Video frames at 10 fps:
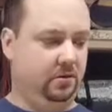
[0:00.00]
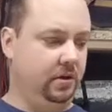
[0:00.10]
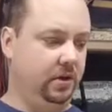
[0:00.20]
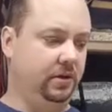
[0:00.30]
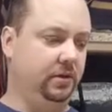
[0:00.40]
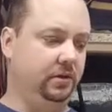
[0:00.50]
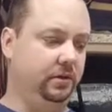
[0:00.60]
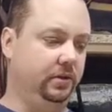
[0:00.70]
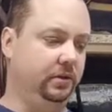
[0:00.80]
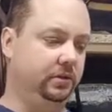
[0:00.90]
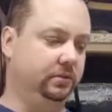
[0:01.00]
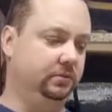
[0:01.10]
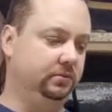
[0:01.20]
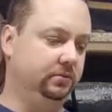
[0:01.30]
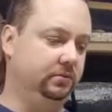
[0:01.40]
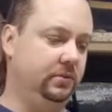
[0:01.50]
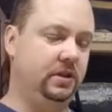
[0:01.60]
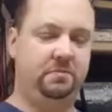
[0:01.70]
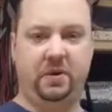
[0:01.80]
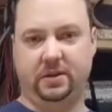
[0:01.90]
like your
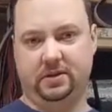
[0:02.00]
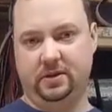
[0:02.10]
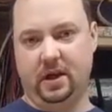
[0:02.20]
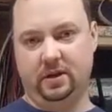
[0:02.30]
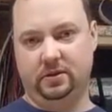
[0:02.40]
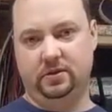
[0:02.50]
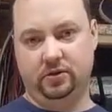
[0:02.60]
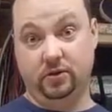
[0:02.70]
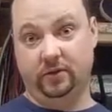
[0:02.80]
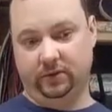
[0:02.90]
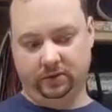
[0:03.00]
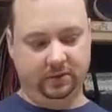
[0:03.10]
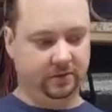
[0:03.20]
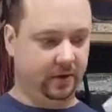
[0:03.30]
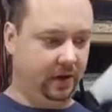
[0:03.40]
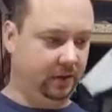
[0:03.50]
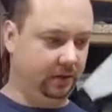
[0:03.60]
Spetsnaz shovels, right?